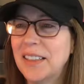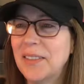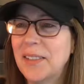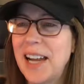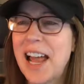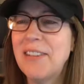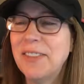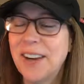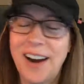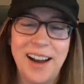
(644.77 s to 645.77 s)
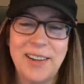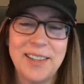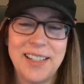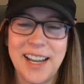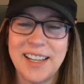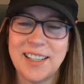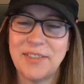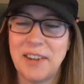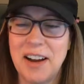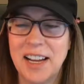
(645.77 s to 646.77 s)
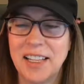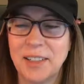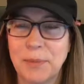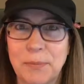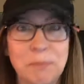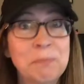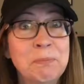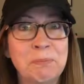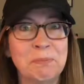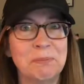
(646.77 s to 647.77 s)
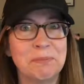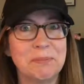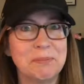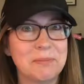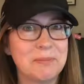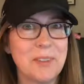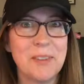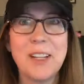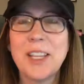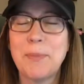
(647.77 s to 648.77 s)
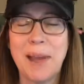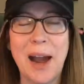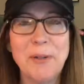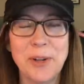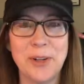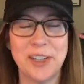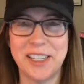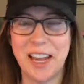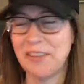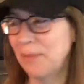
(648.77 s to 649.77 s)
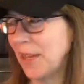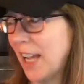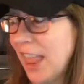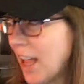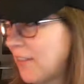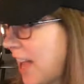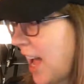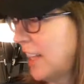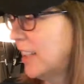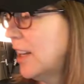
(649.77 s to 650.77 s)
Whatever I say is fine. Look at the power you just gave me. I love that.